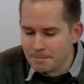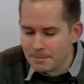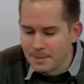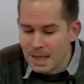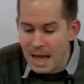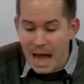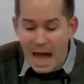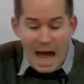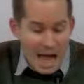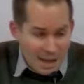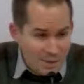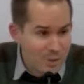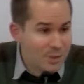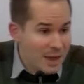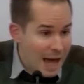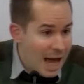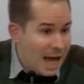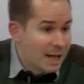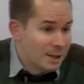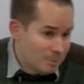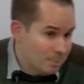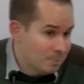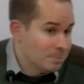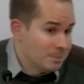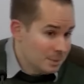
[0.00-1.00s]
And
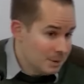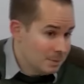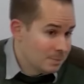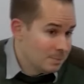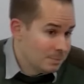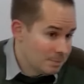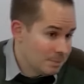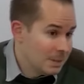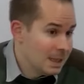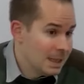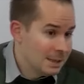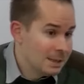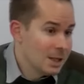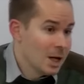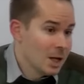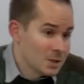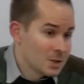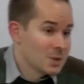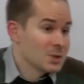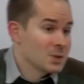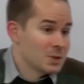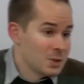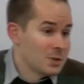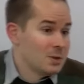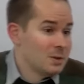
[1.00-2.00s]
then he
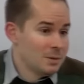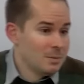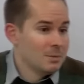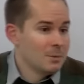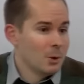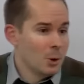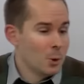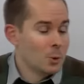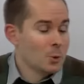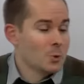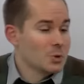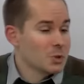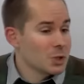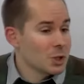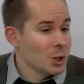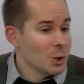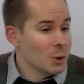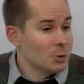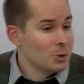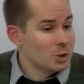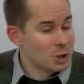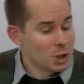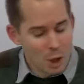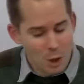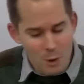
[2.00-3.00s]
does also
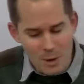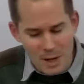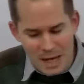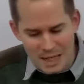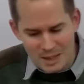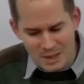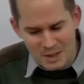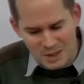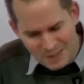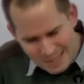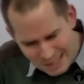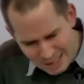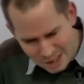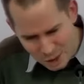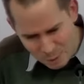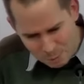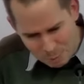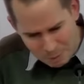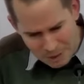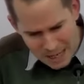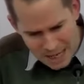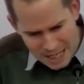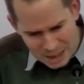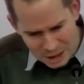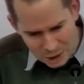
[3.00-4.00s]
show his
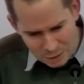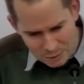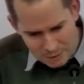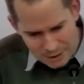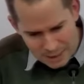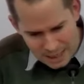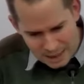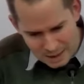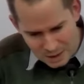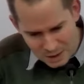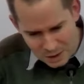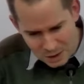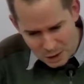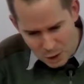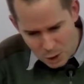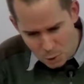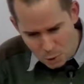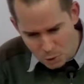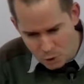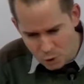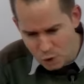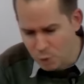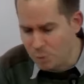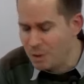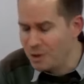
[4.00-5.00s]
displeasure against
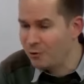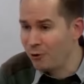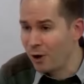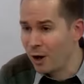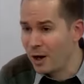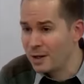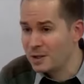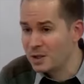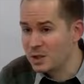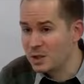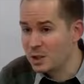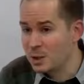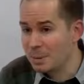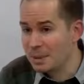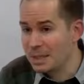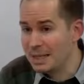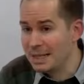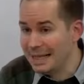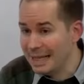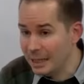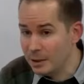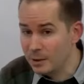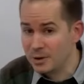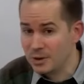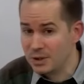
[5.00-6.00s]
those whom he finds to be
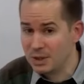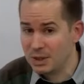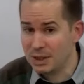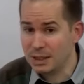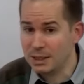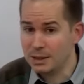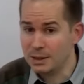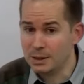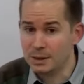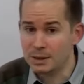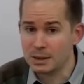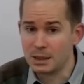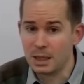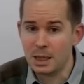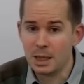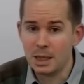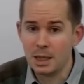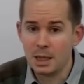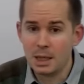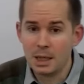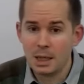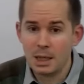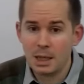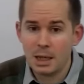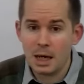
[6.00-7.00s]
guilty and
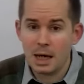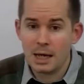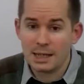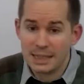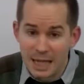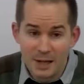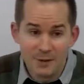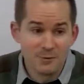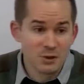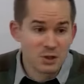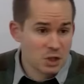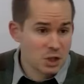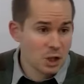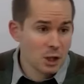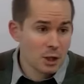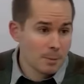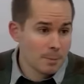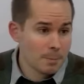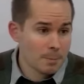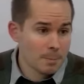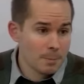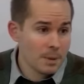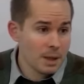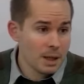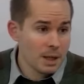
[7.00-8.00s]
gives
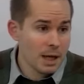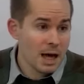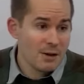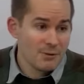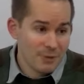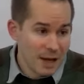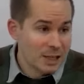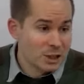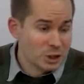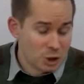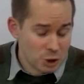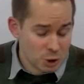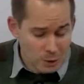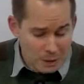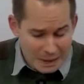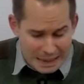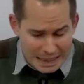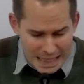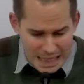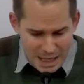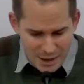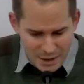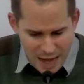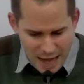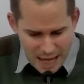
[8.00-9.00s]
them
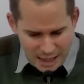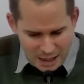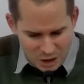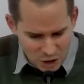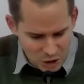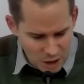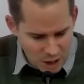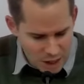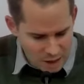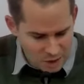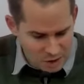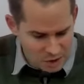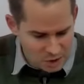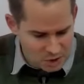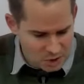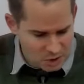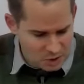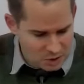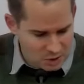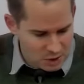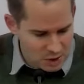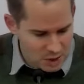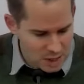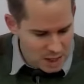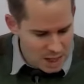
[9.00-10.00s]
eventually their
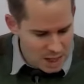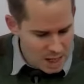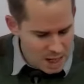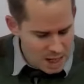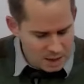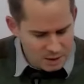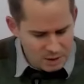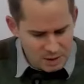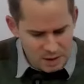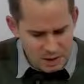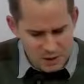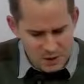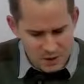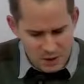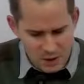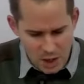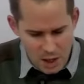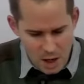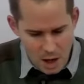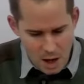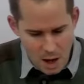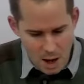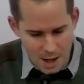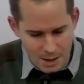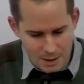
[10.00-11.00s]
just
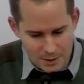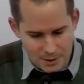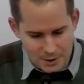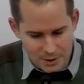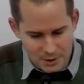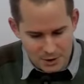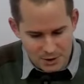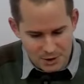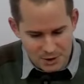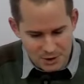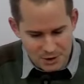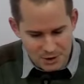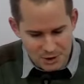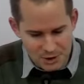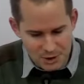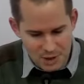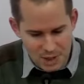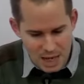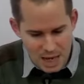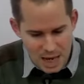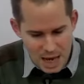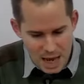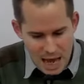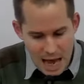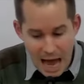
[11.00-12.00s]
deserts.
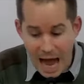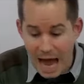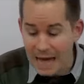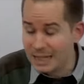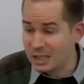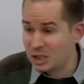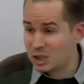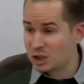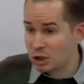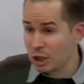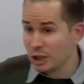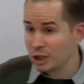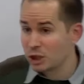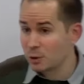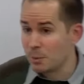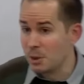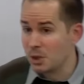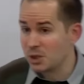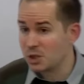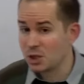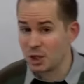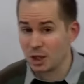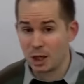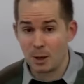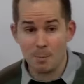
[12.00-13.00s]
And his
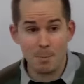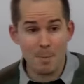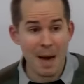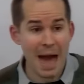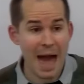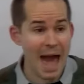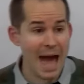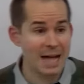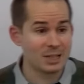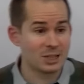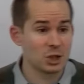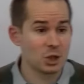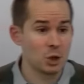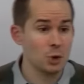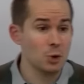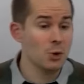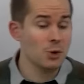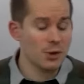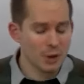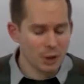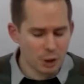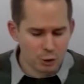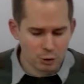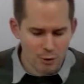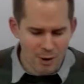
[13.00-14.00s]
judgments are compared to
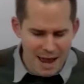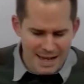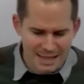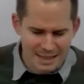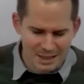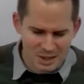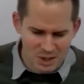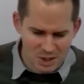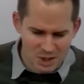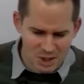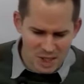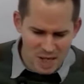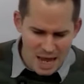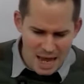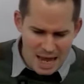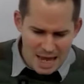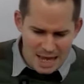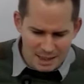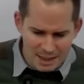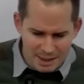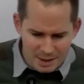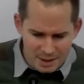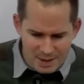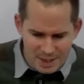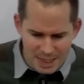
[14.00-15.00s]
the great
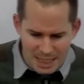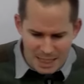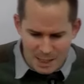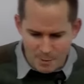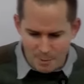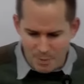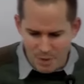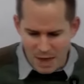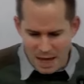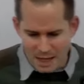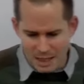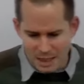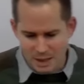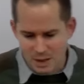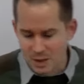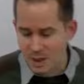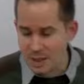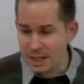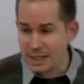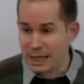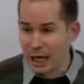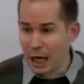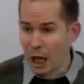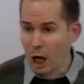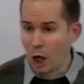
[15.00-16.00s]
deep, that is
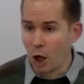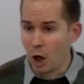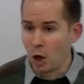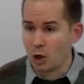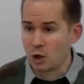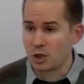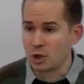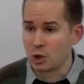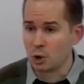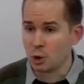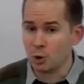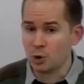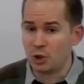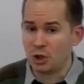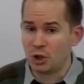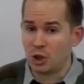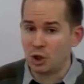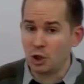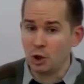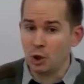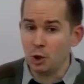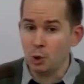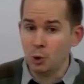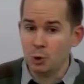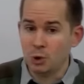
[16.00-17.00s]
the colossal
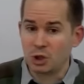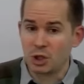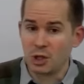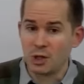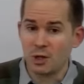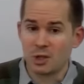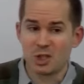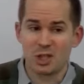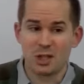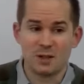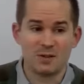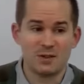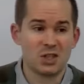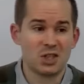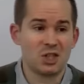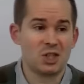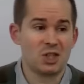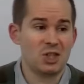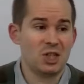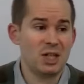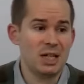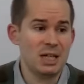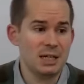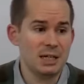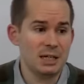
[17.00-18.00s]
hugeness of
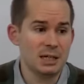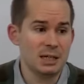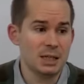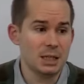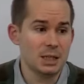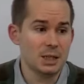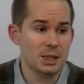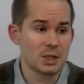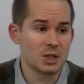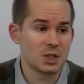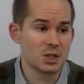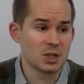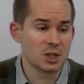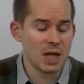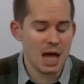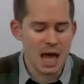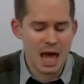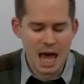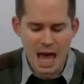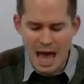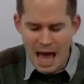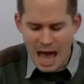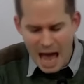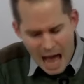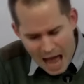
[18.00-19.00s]
seas
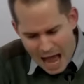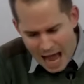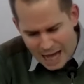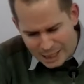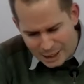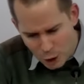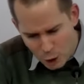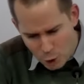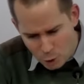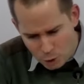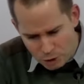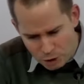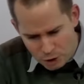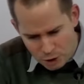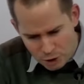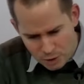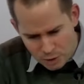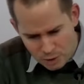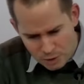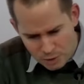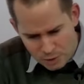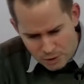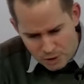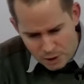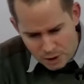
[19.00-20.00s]
and
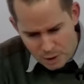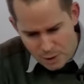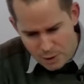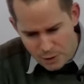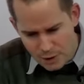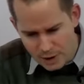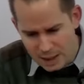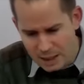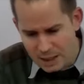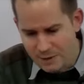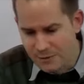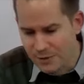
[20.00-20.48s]
oceans. So think of